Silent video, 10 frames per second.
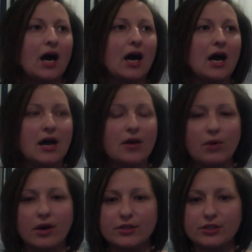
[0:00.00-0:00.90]
I
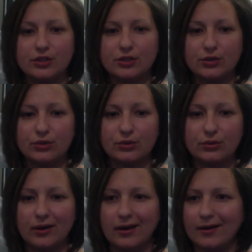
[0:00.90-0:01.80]
want
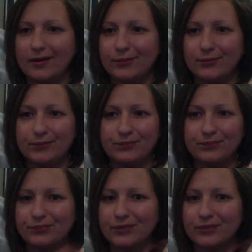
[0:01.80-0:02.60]
to